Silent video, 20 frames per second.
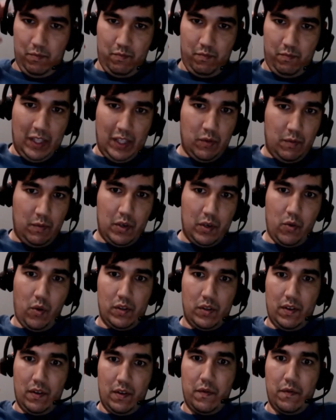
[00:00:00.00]
Bitcoin's
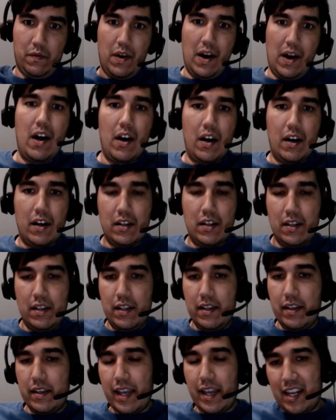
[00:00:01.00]
going to fall
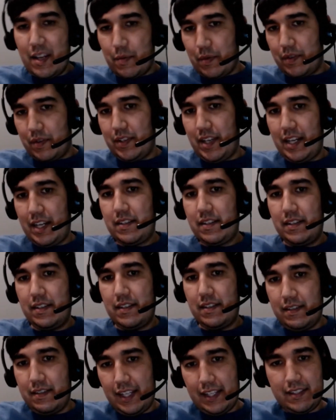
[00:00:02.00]
80%,
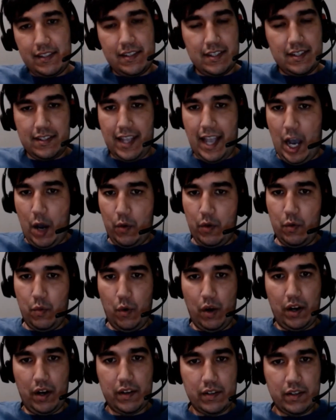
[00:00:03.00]
and that's just how it
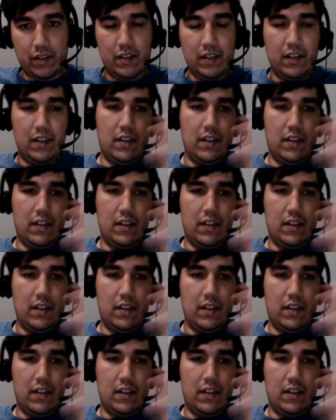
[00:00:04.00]
works.